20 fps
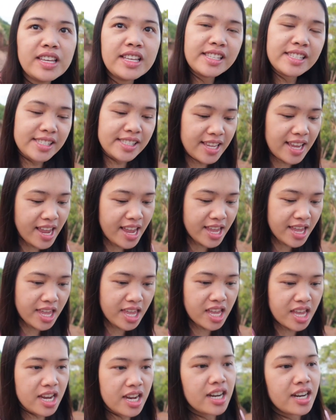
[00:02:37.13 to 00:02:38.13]
stay
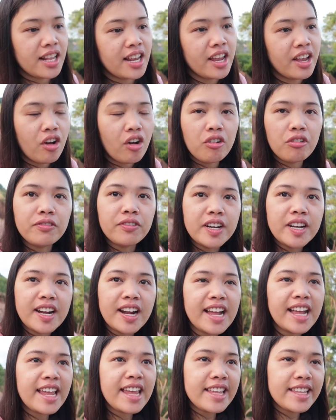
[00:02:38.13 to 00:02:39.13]
here like
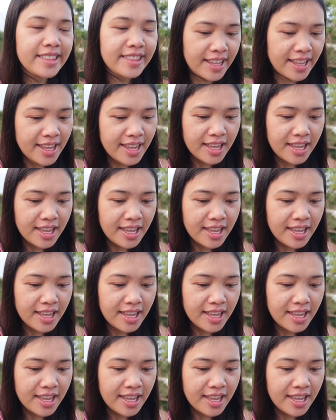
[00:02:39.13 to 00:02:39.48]
overnight,